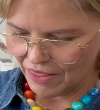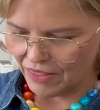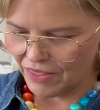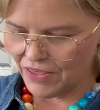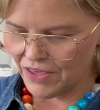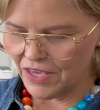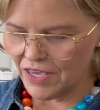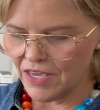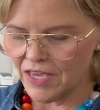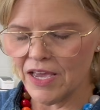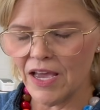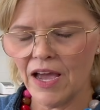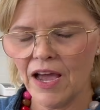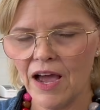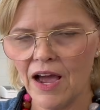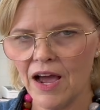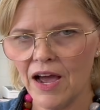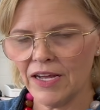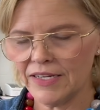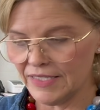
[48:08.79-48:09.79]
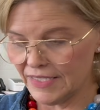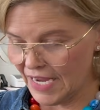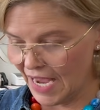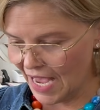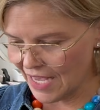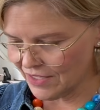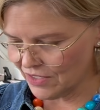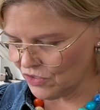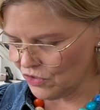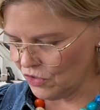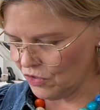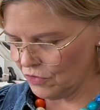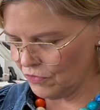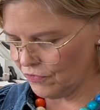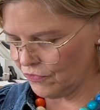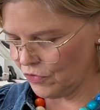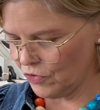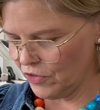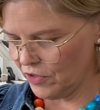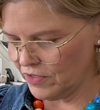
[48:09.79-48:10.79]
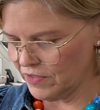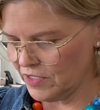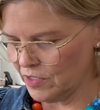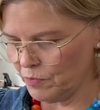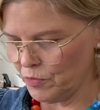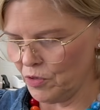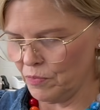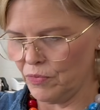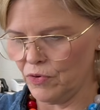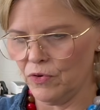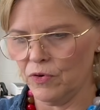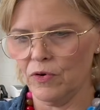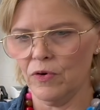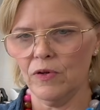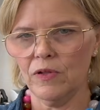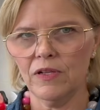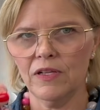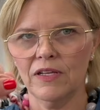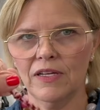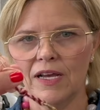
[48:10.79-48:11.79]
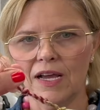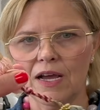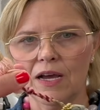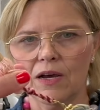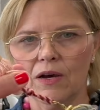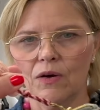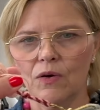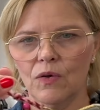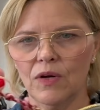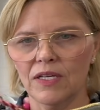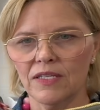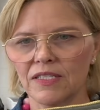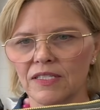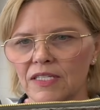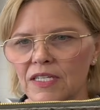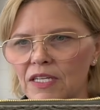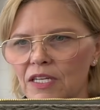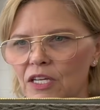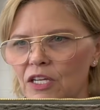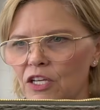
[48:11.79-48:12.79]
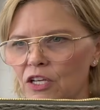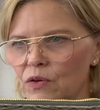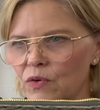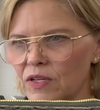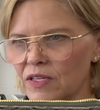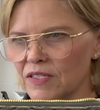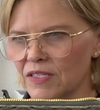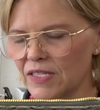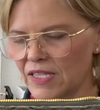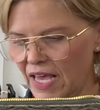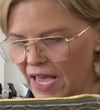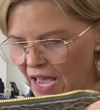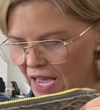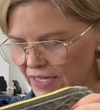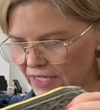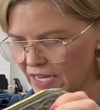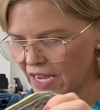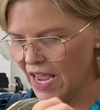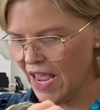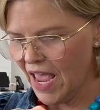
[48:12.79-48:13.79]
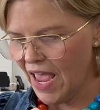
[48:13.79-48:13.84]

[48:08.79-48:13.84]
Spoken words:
the tassel for the zipper pull. How stinking cute is that?